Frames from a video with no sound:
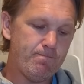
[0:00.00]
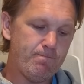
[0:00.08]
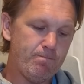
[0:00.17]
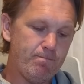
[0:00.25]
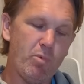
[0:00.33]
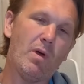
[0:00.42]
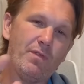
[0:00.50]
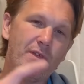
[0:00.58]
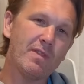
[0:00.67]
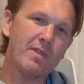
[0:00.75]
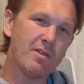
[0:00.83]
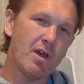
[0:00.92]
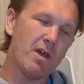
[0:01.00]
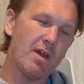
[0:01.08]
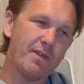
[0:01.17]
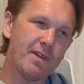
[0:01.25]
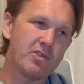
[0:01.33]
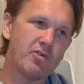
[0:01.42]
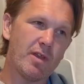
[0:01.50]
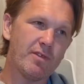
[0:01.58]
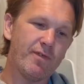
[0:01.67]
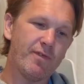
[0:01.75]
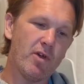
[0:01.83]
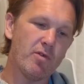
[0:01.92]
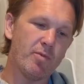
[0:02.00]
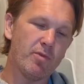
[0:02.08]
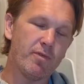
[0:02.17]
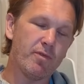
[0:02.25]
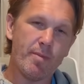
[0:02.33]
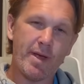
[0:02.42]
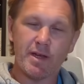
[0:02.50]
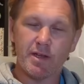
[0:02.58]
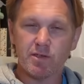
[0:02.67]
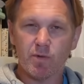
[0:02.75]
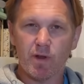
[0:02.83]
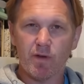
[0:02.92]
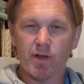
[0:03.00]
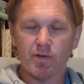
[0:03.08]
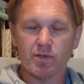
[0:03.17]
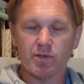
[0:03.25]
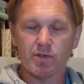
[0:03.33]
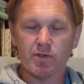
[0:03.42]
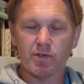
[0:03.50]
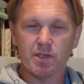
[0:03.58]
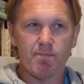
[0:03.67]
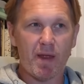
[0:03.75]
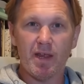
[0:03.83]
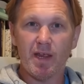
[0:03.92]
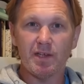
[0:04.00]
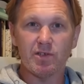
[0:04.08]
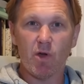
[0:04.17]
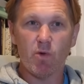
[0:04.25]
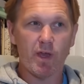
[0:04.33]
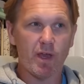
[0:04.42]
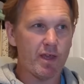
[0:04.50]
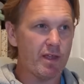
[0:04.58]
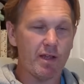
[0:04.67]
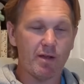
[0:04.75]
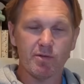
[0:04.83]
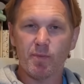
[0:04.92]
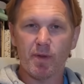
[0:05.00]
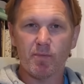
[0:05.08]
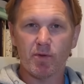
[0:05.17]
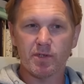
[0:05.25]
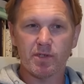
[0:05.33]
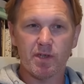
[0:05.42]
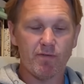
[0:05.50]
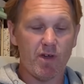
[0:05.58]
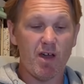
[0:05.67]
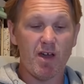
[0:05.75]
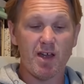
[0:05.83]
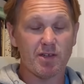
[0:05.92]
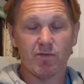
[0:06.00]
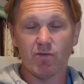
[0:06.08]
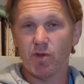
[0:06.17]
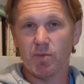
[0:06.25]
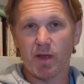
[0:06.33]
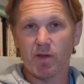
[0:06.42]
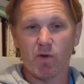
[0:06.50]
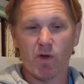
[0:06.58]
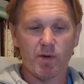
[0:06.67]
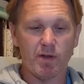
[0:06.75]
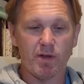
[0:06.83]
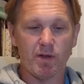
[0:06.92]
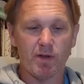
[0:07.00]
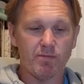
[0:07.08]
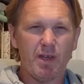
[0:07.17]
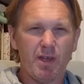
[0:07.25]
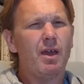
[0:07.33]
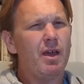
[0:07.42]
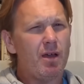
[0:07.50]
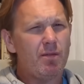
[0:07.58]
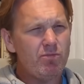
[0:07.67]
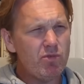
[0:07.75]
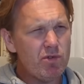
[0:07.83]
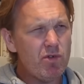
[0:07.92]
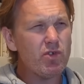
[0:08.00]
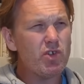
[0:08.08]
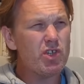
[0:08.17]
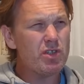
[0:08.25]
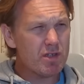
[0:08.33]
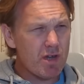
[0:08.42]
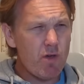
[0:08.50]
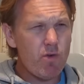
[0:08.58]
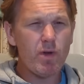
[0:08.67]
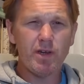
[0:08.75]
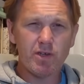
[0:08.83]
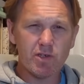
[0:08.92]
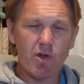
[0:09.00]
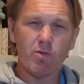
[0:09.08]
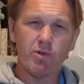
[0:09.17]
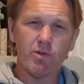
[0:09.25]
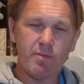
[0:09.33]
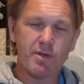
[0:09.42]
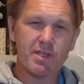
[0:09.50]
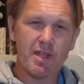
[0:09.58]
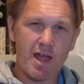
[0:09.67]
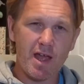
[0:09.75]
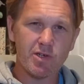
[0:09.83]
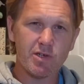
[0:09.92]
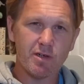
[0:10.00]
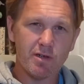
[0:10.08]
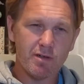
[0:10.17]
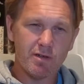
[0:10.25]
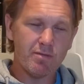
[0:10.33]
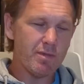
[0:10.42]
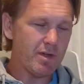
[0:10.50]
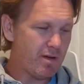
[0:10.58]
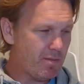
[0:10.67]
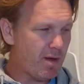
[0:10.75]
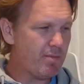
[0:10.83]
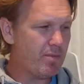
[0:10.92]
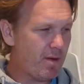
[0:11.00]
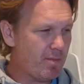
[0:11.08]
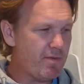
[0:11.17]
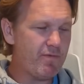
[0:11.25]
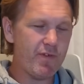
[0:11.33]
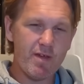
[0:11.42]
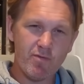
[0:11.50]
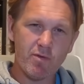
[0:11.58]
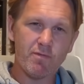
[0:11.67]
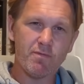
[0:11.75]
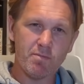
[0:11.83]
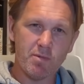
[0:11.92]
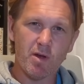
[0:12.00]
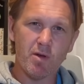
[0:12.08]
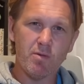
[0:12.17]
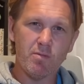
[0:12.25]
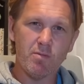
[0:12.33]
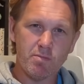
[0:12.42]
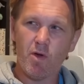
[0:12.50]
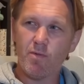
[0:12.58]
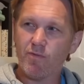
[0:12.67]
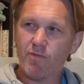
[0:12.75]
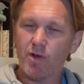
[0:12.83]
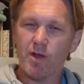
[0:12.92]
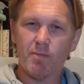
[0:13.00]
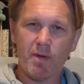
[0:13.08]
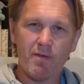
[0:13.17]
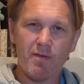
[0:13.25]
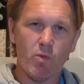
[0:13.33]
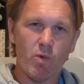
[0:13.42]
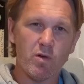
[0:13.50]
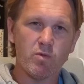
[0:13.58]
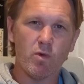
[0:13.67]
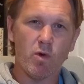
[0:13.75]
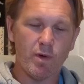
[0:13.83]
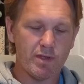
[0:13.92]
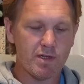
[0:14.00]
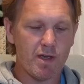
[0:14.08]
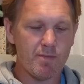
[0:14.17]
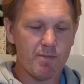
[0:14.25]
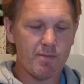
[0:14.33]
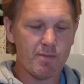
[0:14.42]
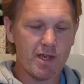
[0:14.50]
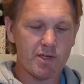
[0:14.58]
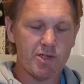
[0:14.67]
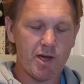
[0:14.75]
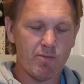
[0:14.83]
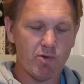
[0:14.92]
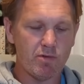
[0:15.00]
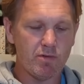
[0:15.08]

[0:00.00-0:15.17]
But one thing that I think is transferable from Romania to anywhere else is Ben Healy's goal kicking. That was a big positive. I actually thought he played quite well. Not totally sold on the moustache. I'm in favour of, you know, going for it. A bit of a World War One type moustache in general.